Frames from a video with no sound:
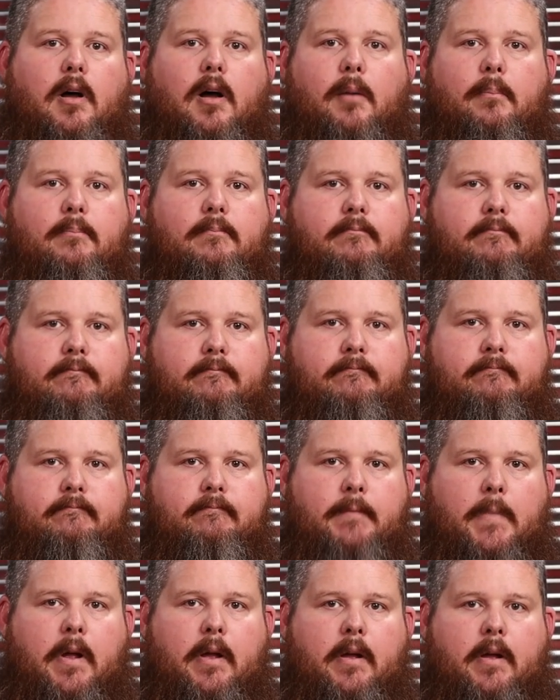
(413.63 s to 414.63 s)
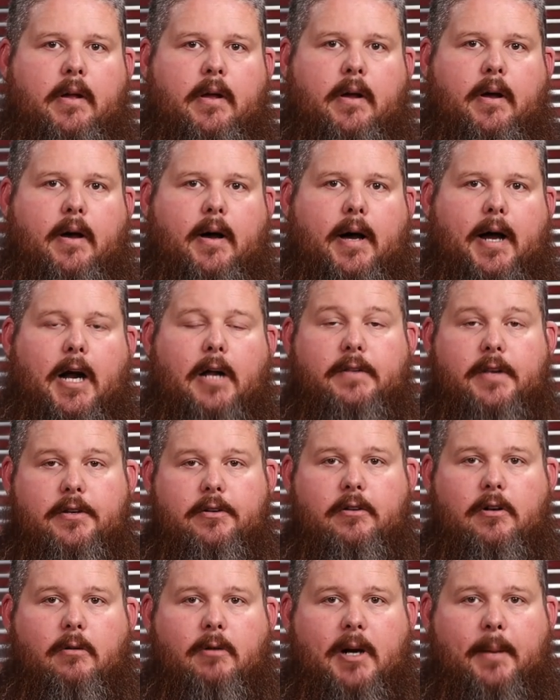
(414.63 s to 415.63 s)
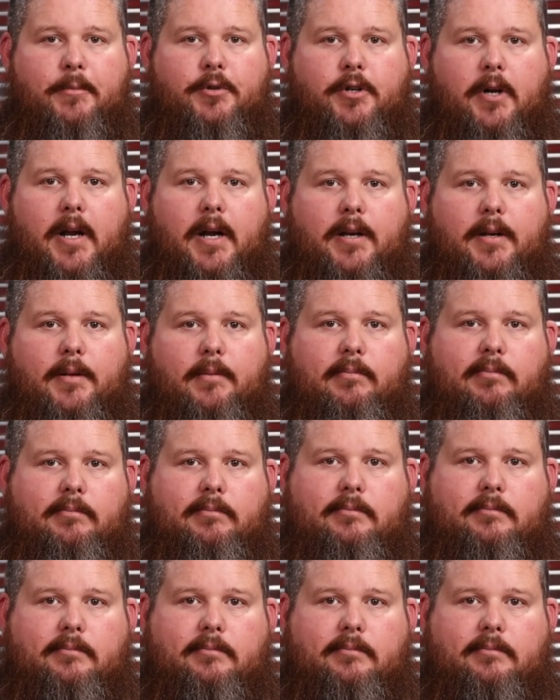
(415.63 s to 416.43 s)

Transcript: Um, I only do it when I'm trying to,